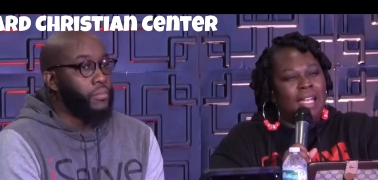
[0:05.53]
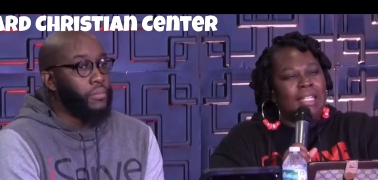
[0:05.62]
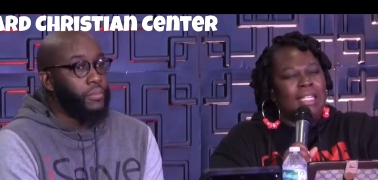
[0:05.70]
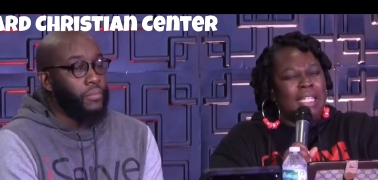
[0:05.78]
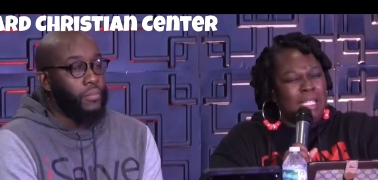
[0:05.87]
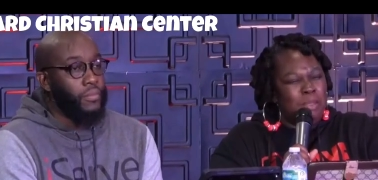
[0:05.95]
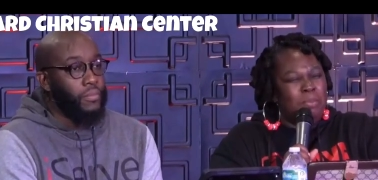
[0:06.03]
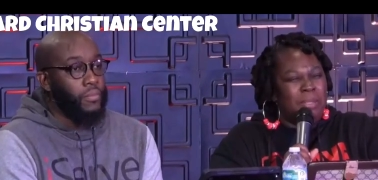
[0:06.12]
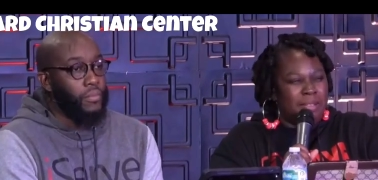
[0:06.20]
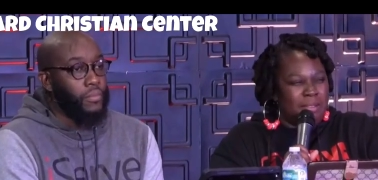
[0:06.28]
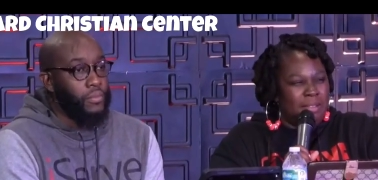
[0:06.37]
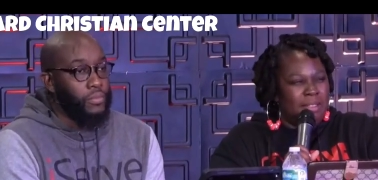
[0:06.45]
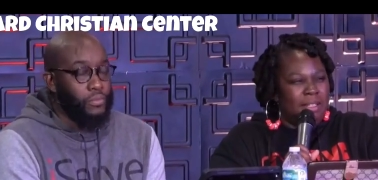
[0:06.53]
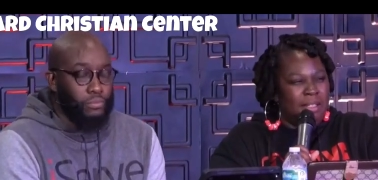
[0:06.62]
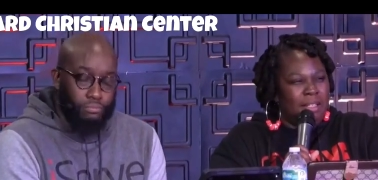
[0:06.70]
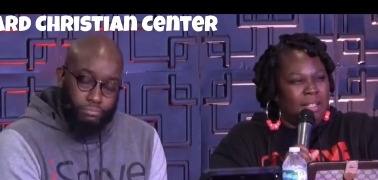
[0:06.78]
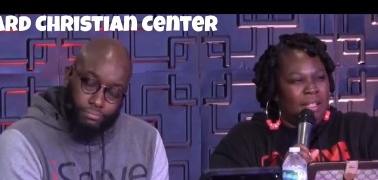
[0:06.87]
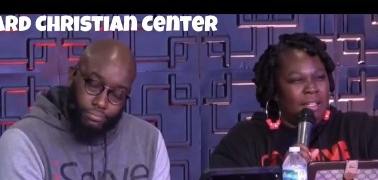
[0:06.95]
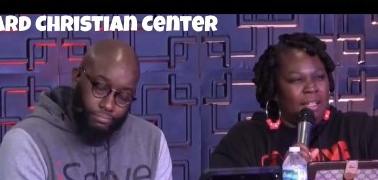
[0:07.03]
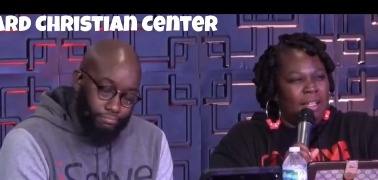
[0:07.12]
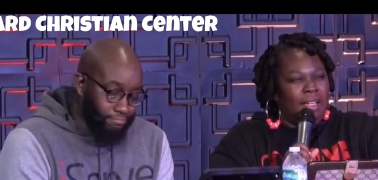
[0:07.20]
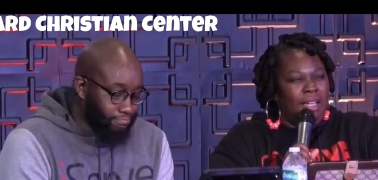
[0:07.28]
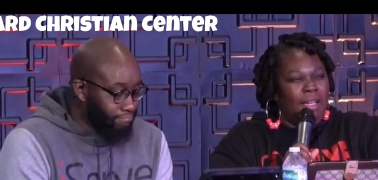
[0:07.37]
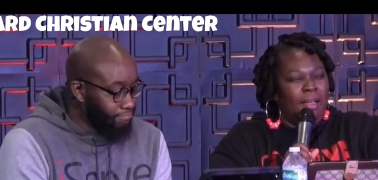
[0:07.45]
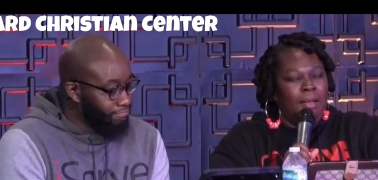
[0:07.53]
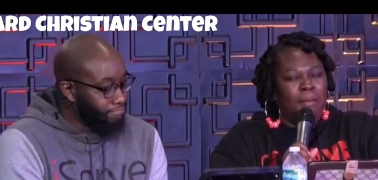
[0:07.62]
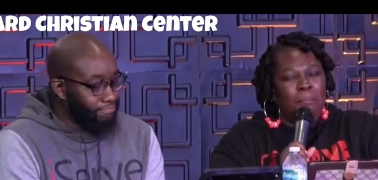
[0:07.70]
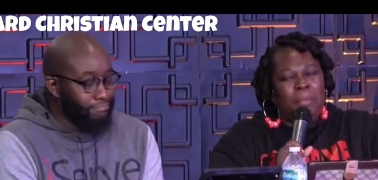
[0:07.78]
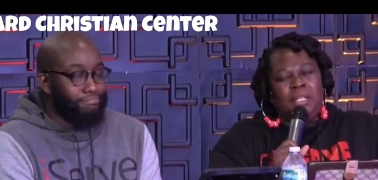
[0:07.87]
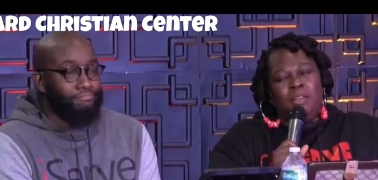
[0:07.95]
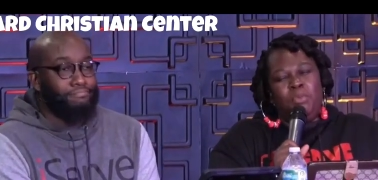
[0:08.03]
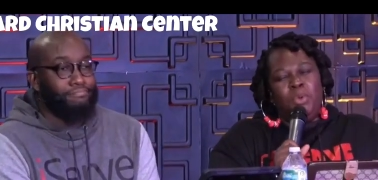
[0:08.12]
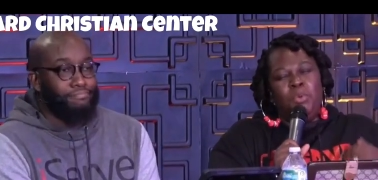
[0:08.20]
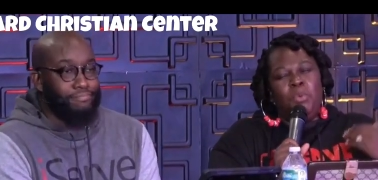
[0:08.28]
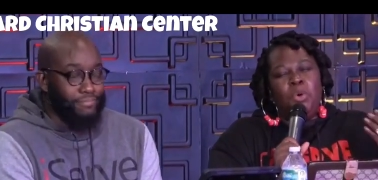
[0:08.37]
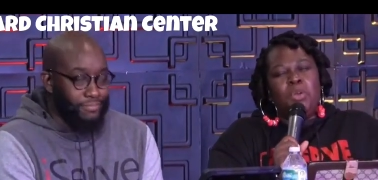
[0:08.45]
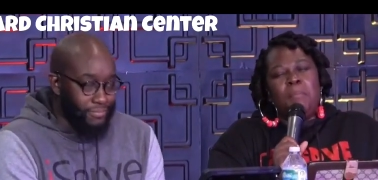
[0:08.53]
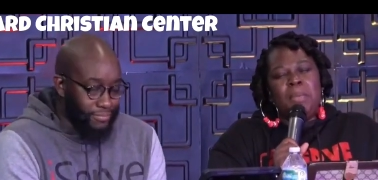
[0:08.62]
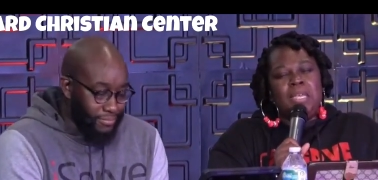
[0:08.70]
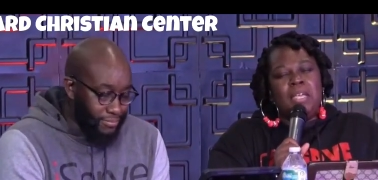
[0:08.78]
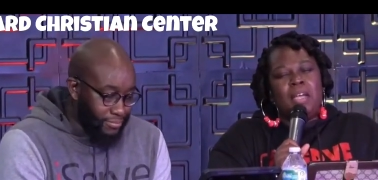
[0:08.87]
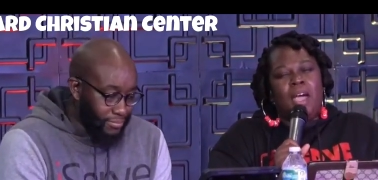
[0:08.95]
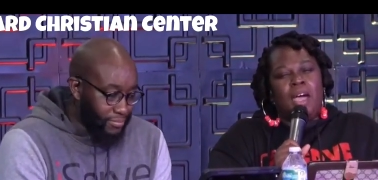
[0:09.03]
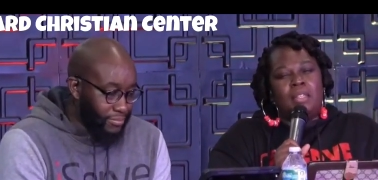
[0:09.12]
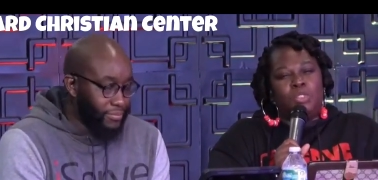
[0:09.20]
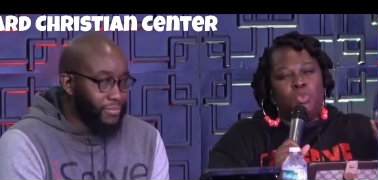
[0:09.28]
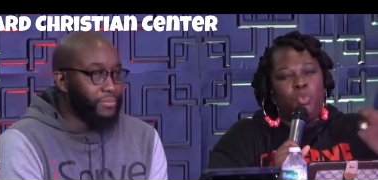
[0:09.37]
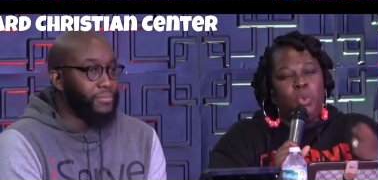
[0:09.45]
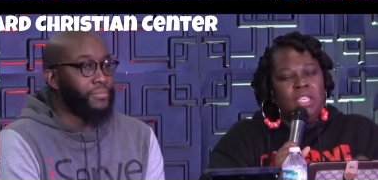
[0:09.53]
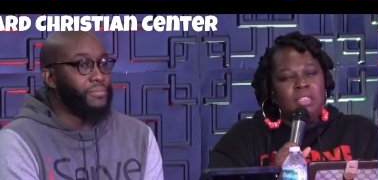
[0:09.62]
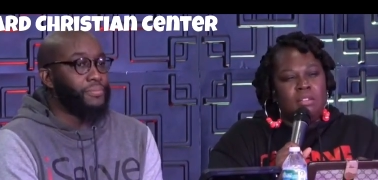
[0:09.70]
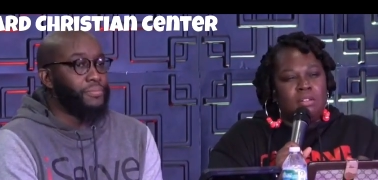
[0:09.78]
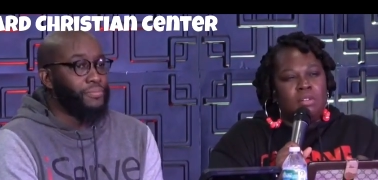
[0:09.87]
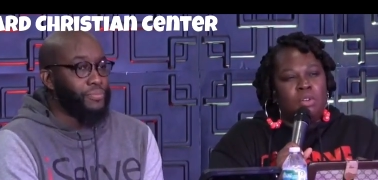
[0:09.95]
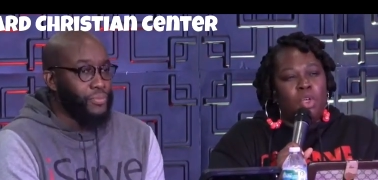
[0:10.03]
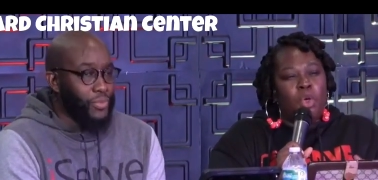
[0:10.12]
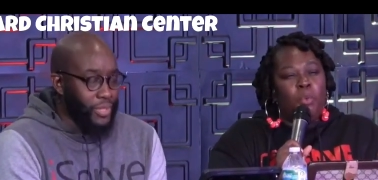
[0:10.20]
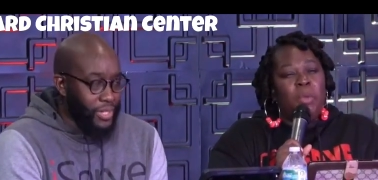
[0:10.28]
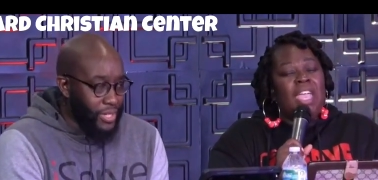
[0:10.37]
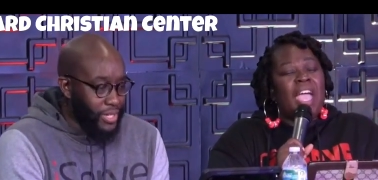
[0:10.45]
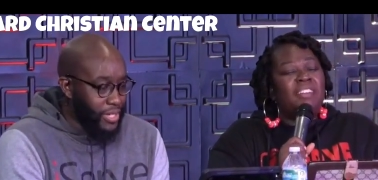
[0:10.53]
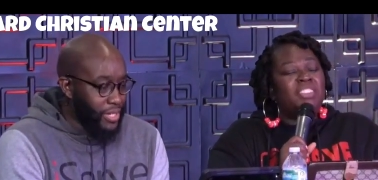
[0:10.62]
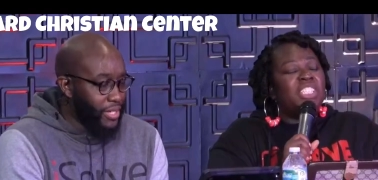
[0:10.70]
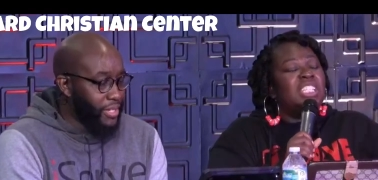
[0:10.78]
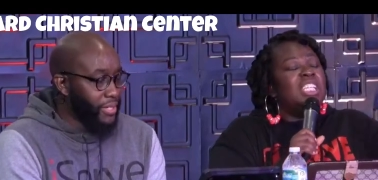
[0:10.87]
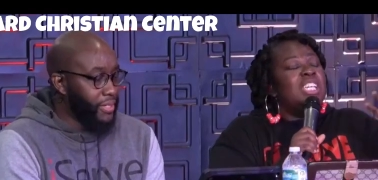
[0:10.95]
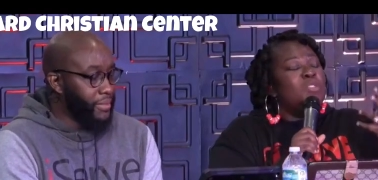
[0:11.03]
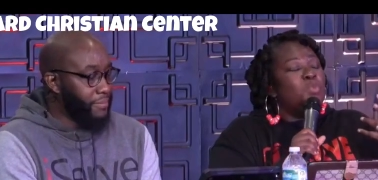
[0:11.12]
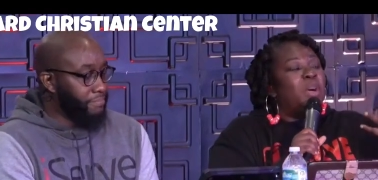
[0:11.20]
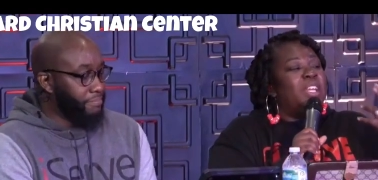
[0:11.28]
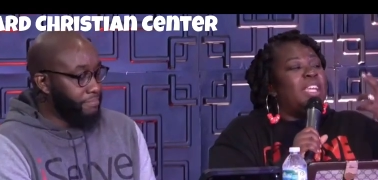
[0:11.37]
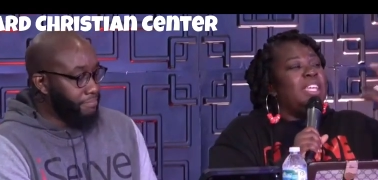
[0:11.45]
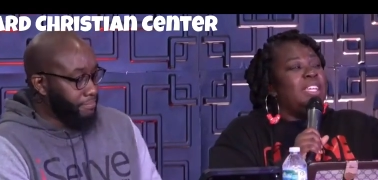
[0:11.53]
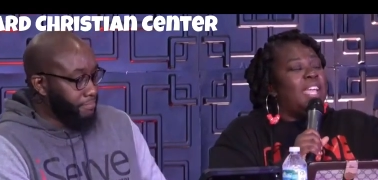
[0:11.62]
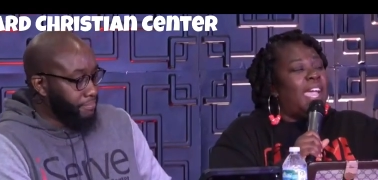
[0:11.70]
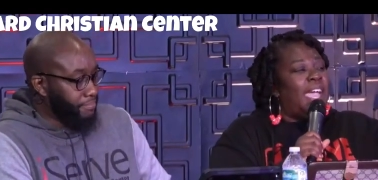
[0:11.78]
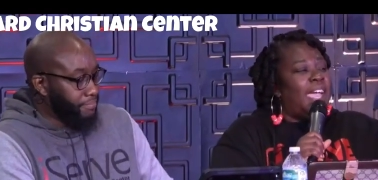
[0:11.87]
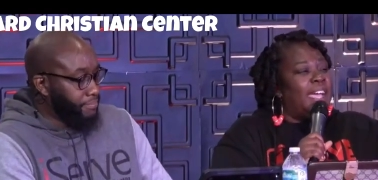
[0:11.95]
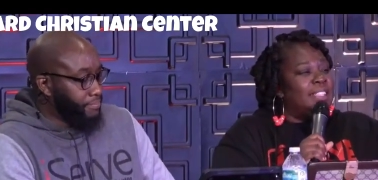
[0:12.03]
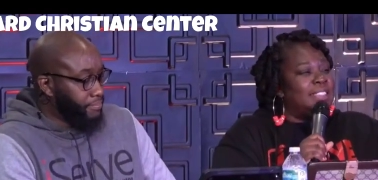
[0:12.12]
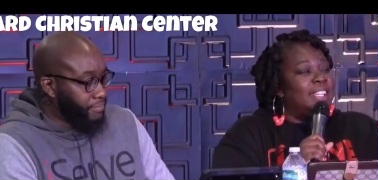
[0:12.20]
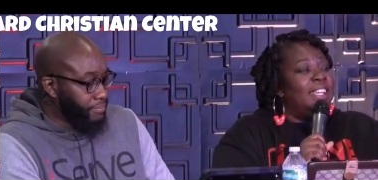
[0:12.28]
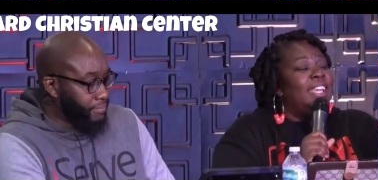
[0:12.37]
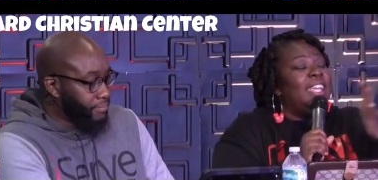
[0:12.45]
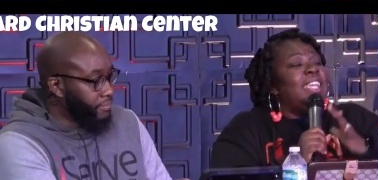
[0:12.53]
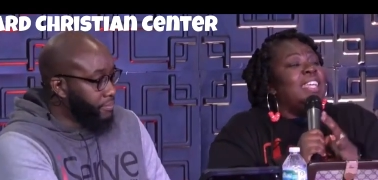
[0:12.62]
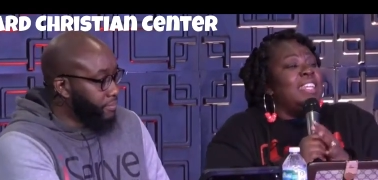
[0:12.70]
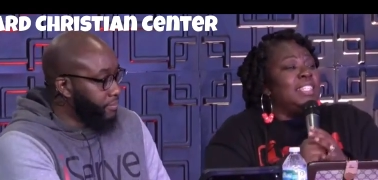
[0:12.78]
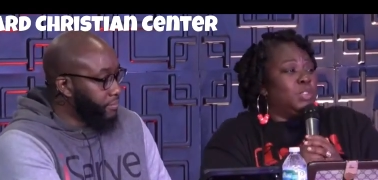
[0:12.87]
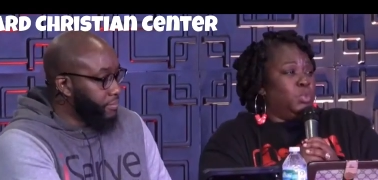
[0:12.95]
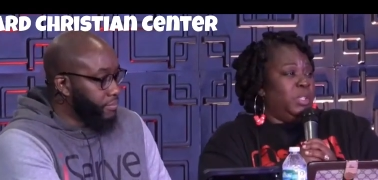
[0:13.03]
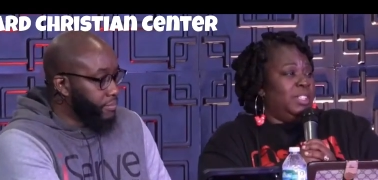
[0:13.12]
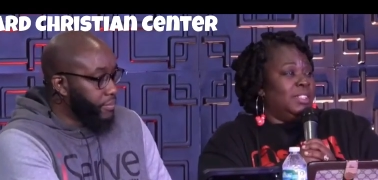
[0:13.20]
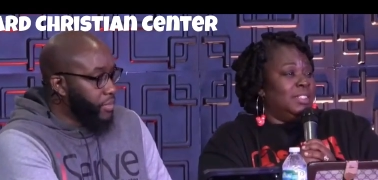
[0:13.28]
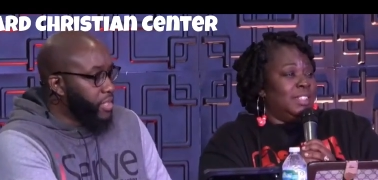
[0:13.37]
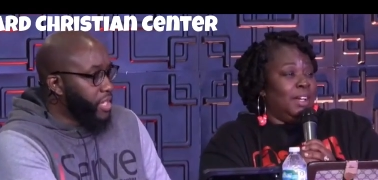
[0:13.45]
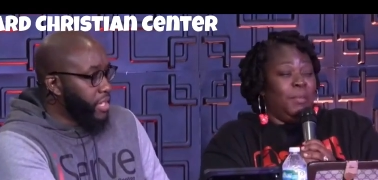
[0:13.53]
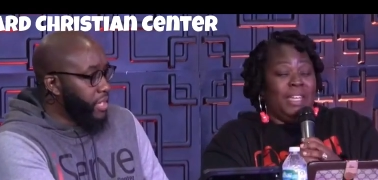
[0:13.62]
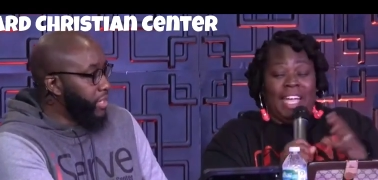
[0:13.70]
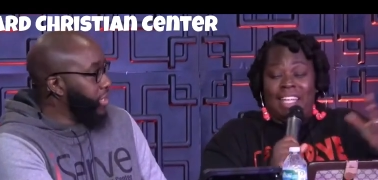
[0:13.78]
Speaker 1: keep it. But if we want to be in God's will, we have to get what He has in His will, and we got to